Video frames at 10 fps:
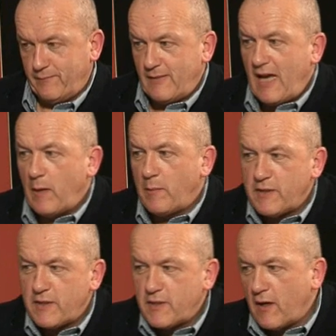Albert
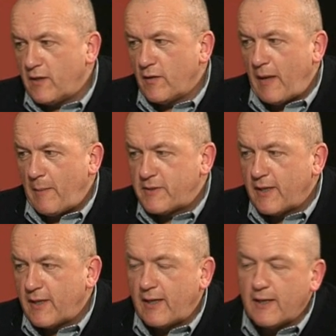decided on that
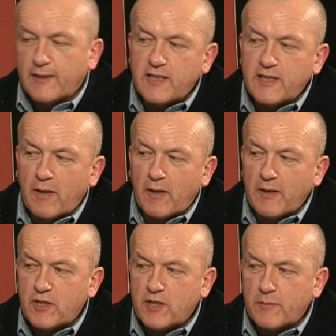particular day to play
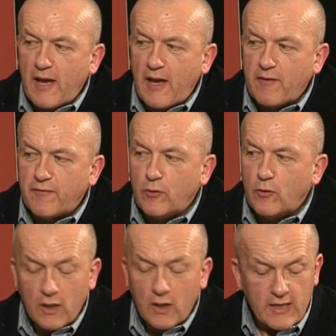bishop
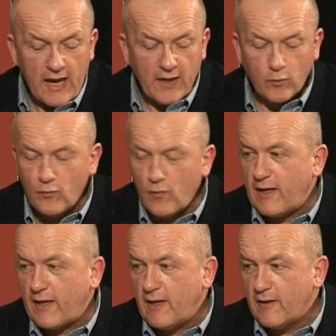f4, and
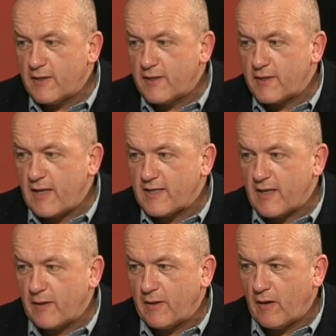already this sets
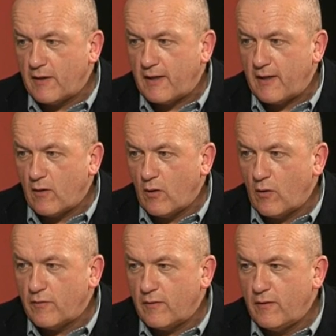up the idea
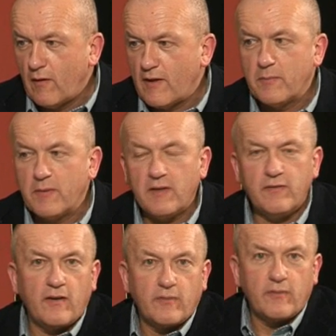of knight to
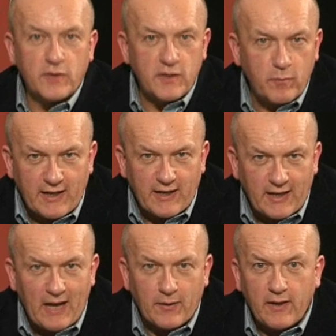b5, which if black
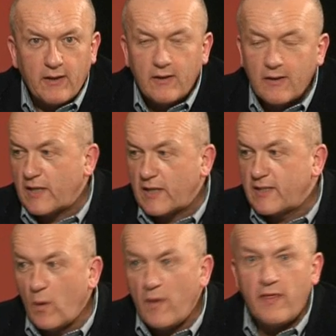allowed it would actually
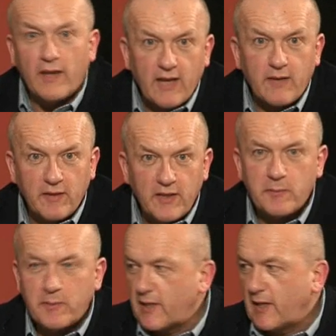win the game in this
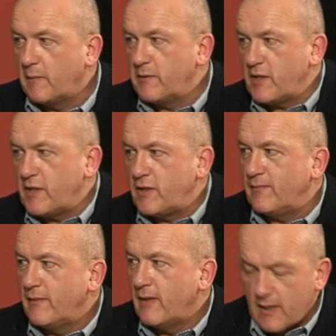particular position.
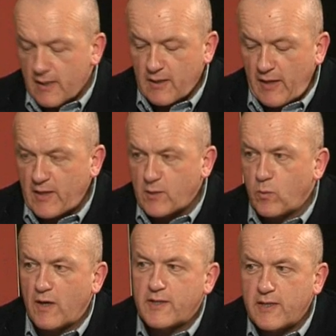So that's
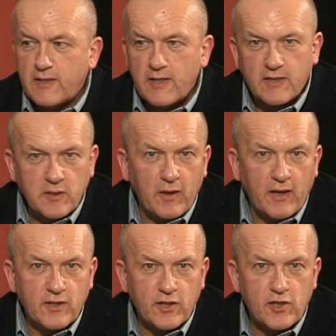why c6 is
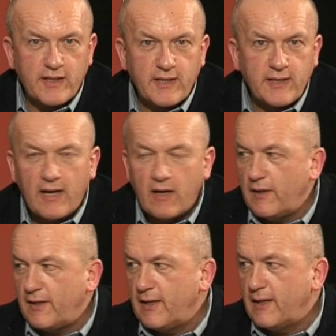played, just shutting that
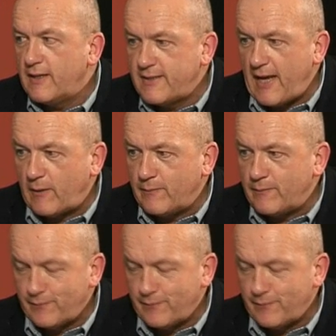idea down.